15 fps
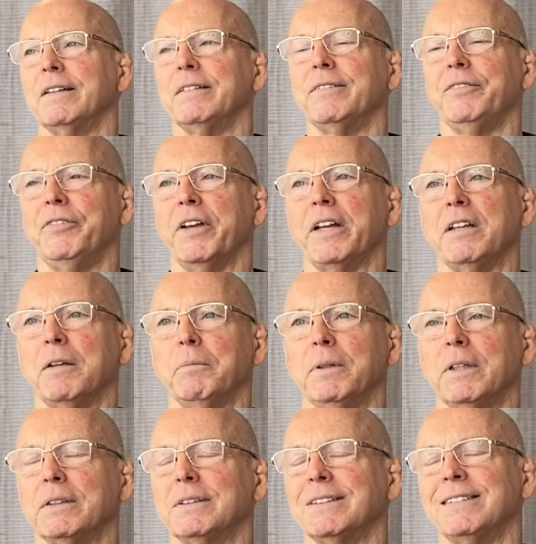Vietnam,
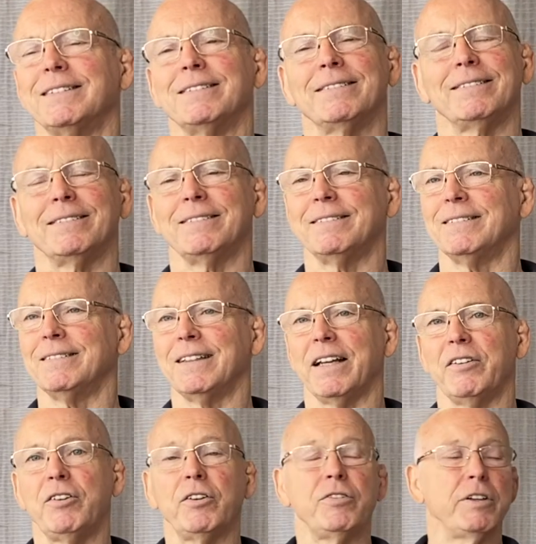yes.
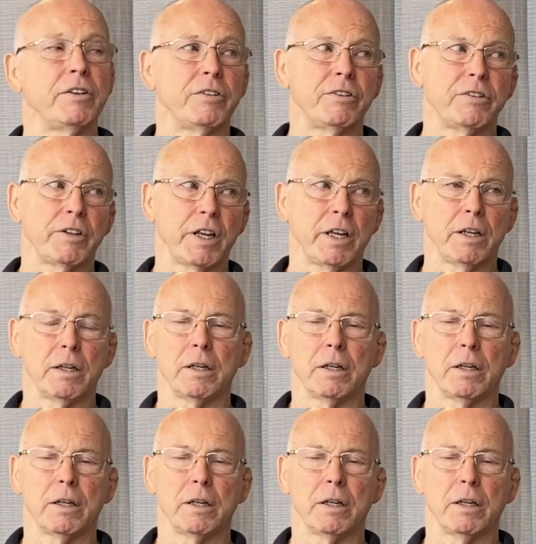It just insane.